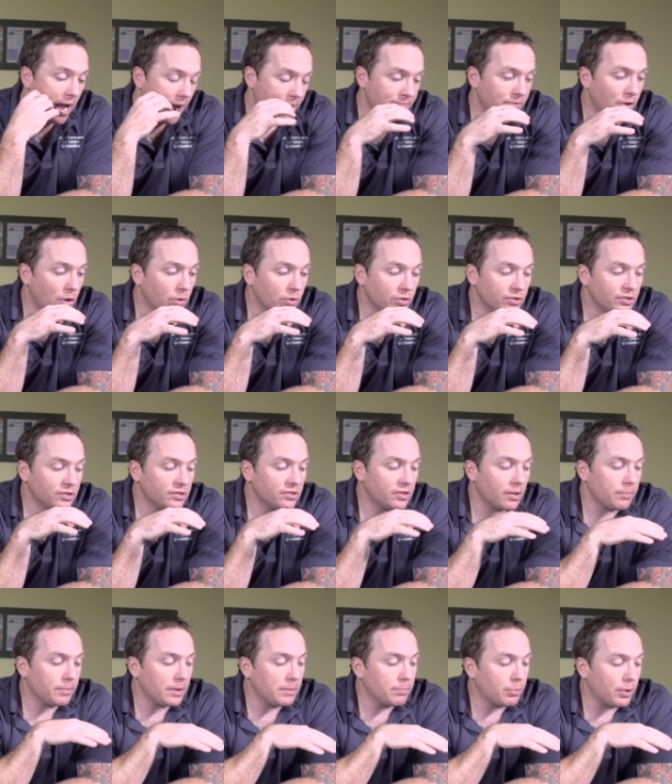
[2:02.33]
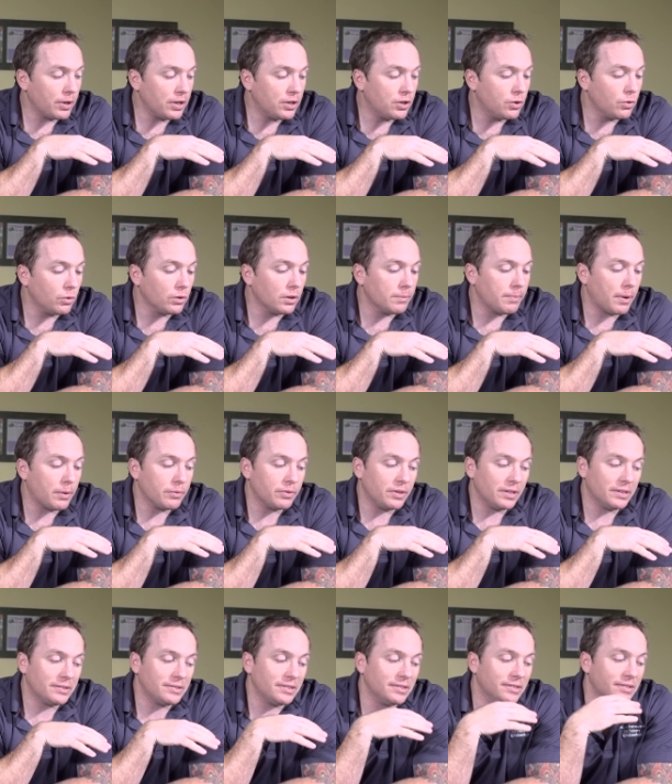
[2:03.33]
I've noticed something pretty cool about
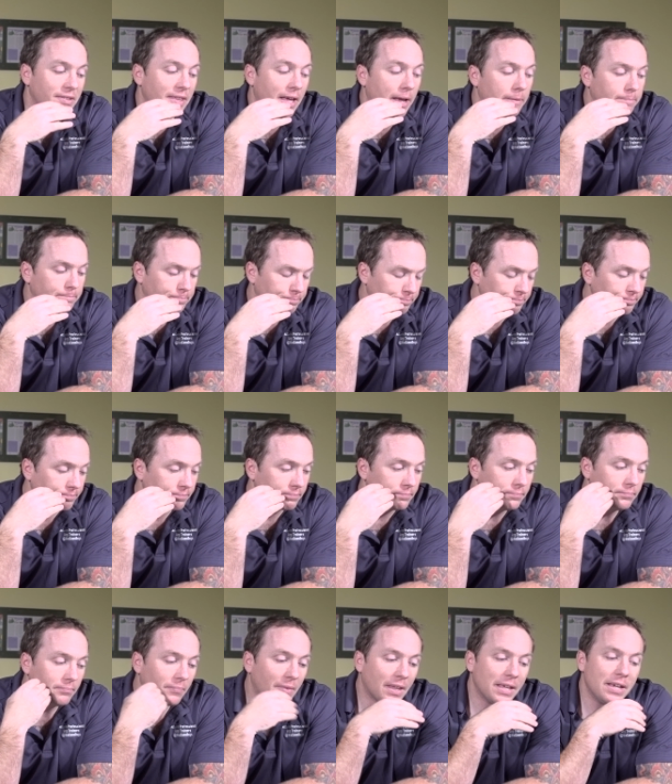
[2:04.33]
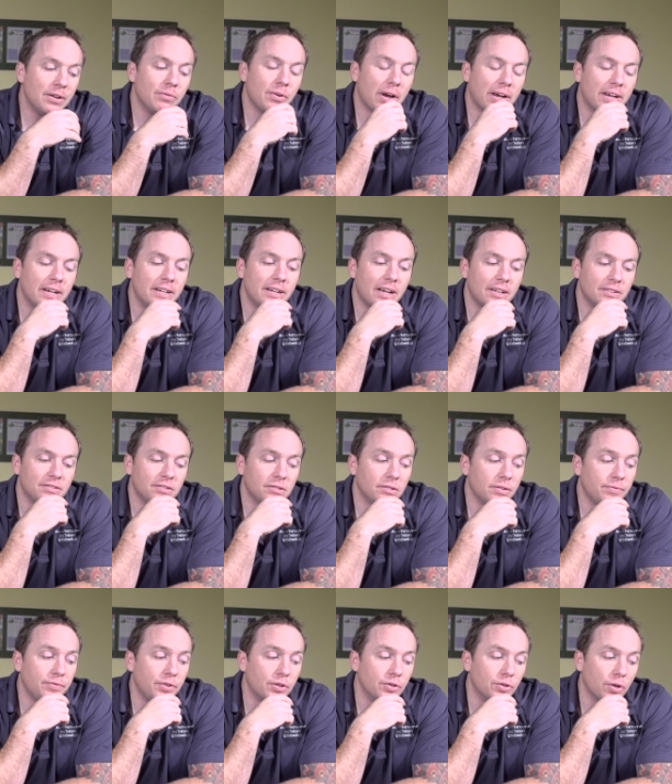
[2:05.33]
this is that it
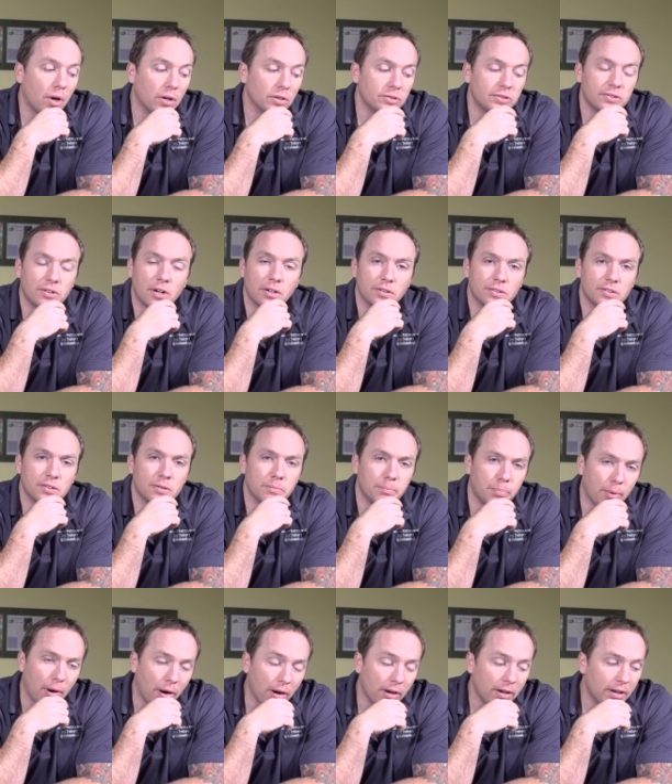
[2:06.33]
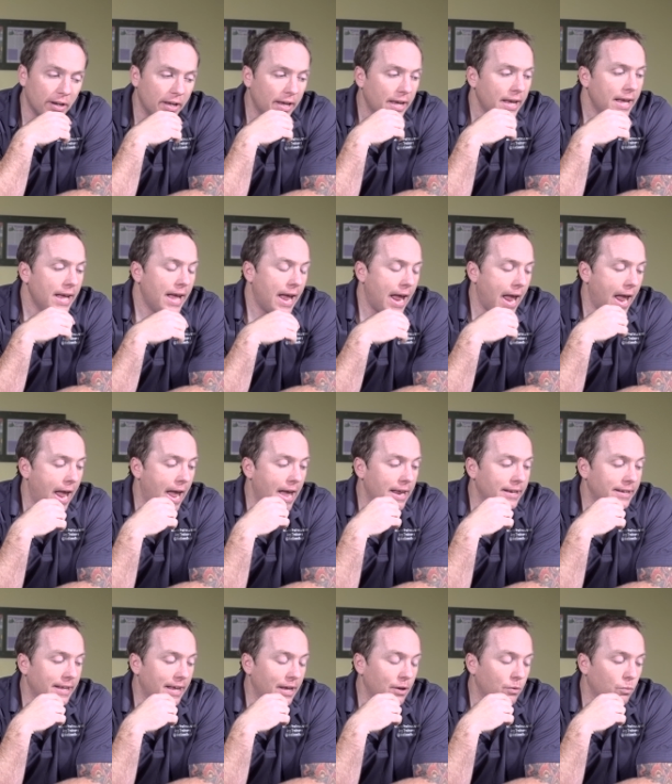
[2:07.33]
recognizes if your dog starts to bark,
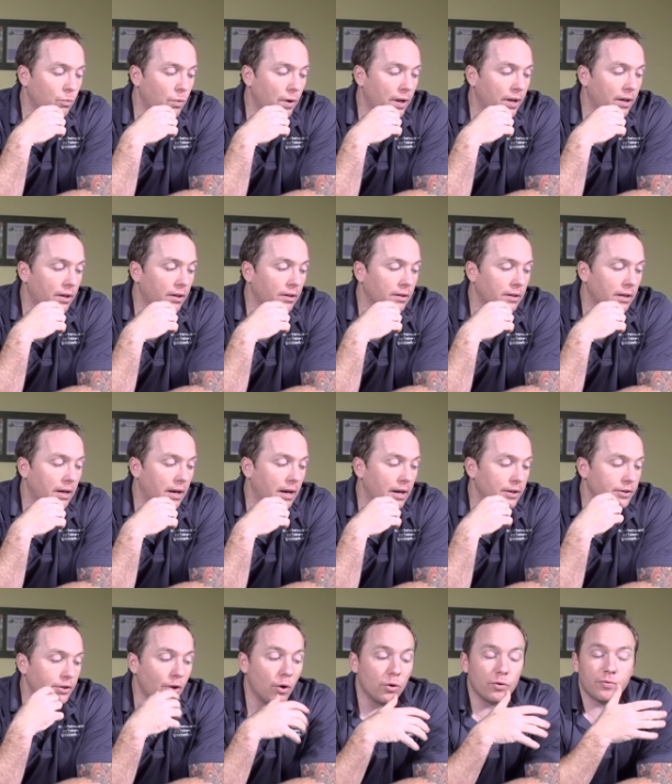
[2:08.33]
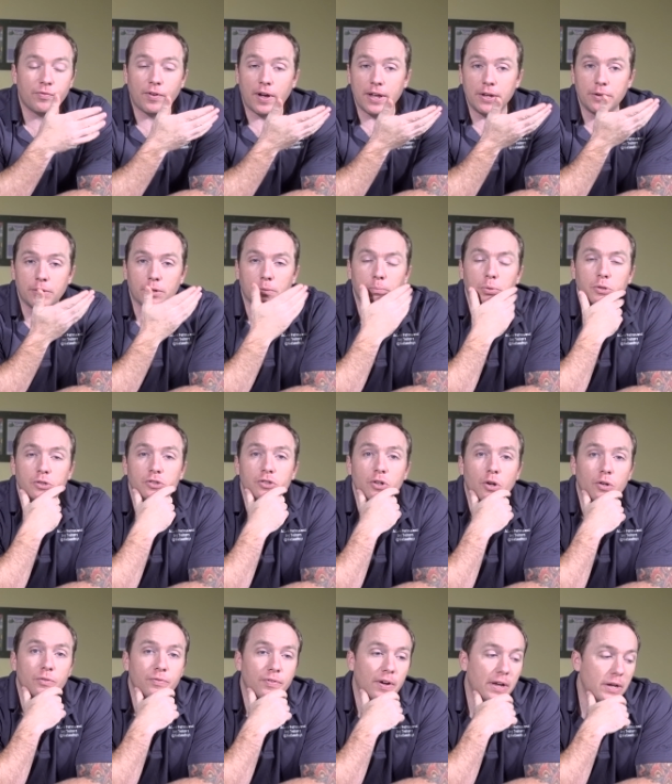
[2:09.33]
and it will notify you. It'll push
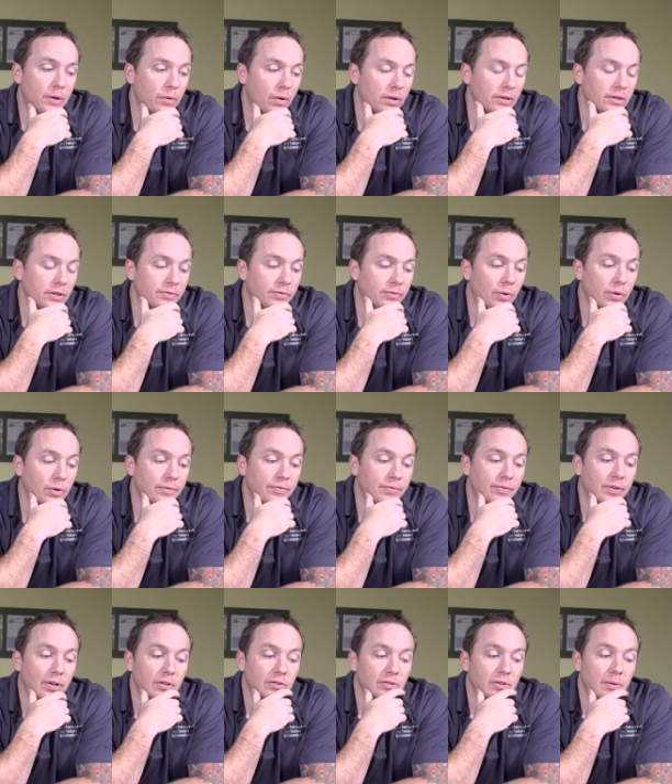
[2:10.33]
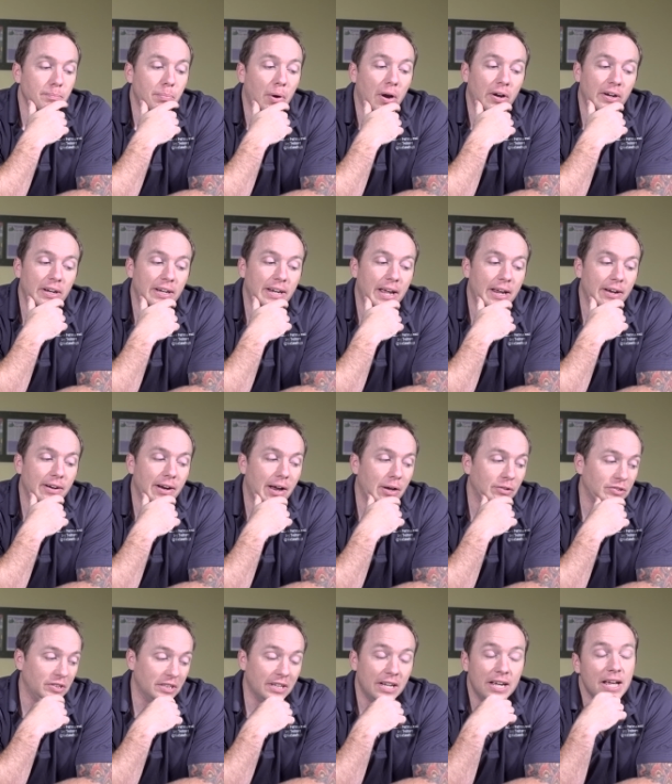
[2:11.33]
notify you on your phone if there's a barking at your
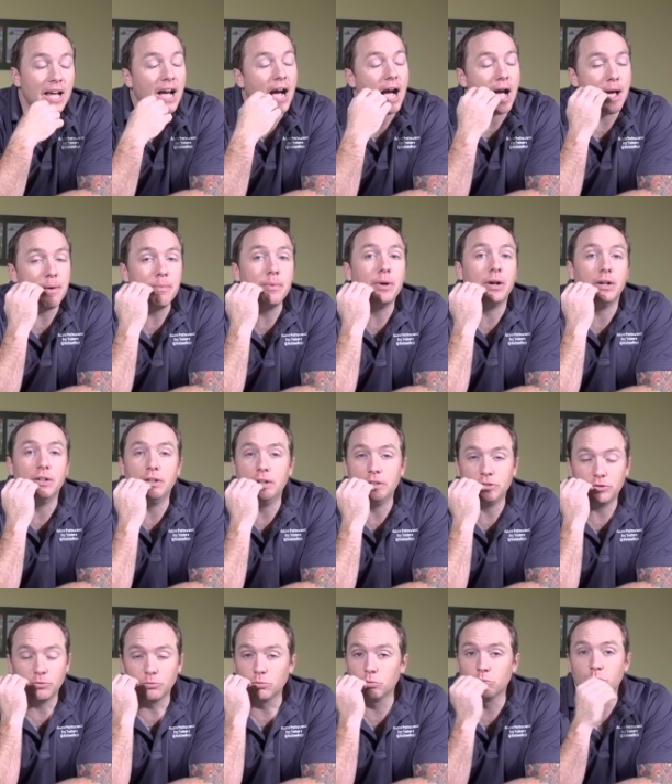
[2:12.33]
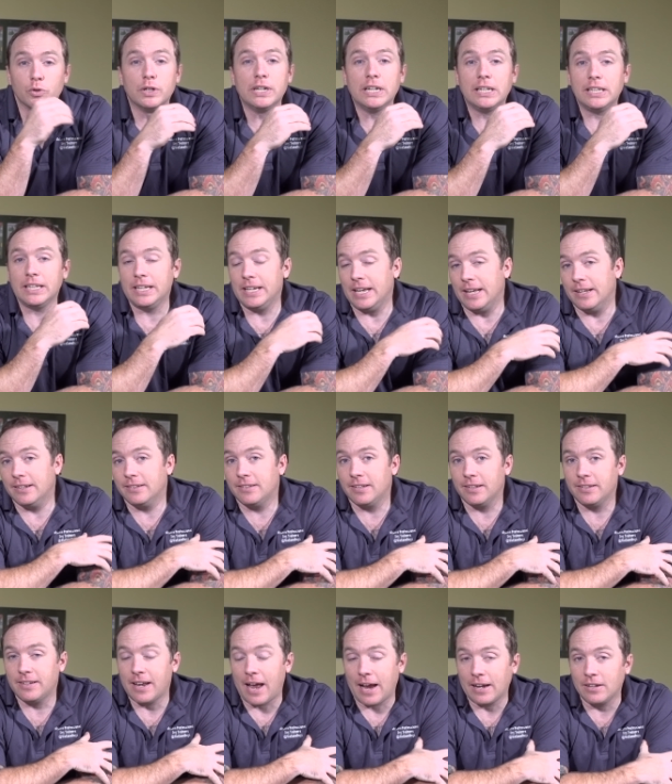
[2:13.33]
house. And I'm really
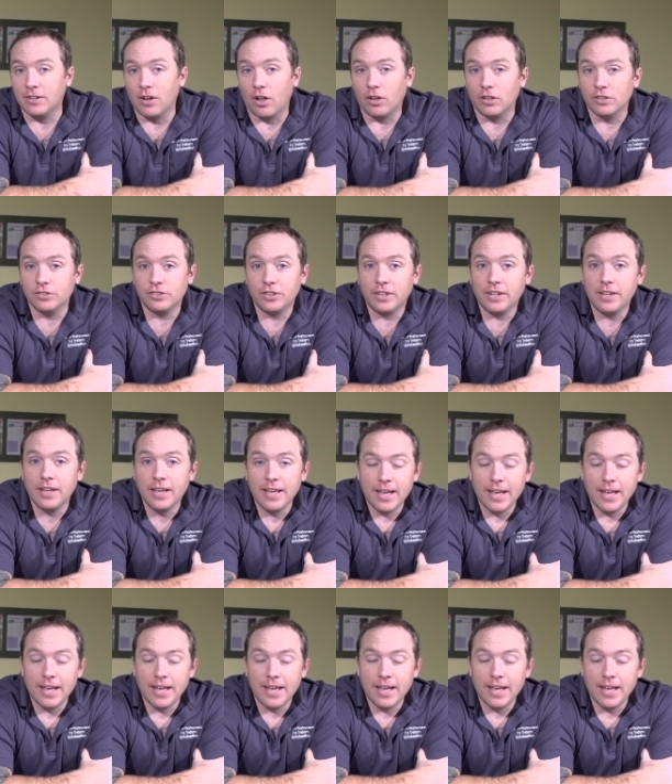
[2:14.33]
into technology,